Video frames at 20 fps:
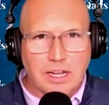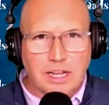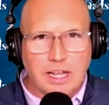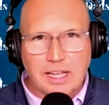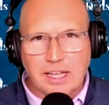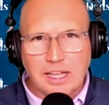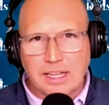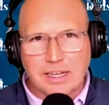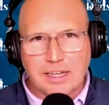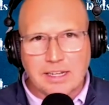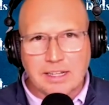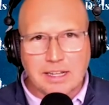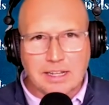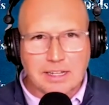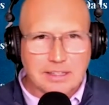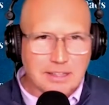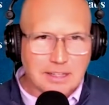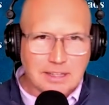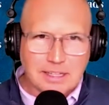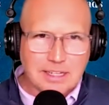And
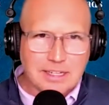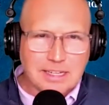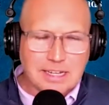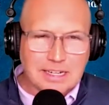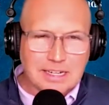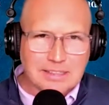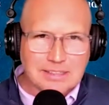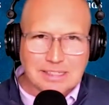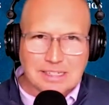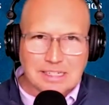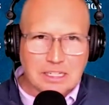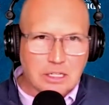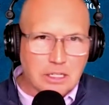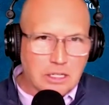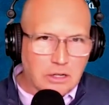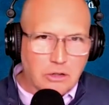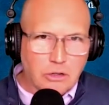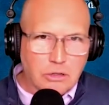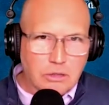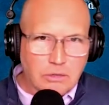like the lead dad is like,
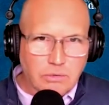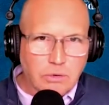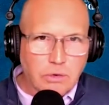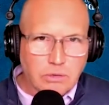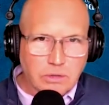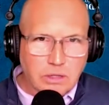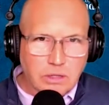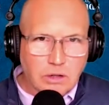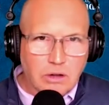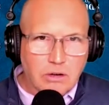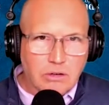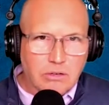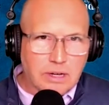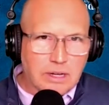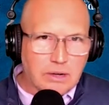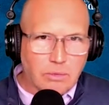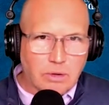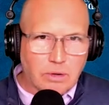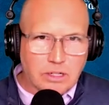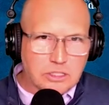you could fold the laundry
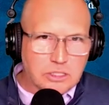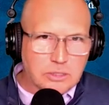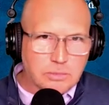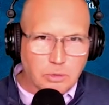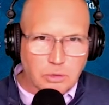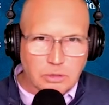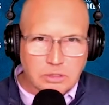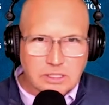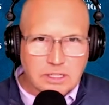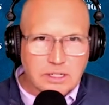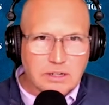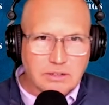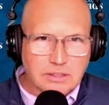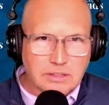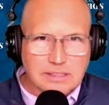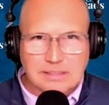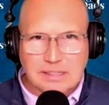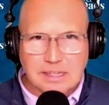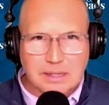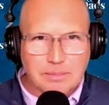and watch Sports Center at
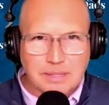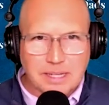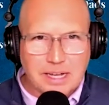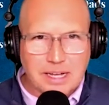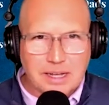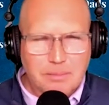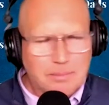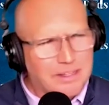the same time.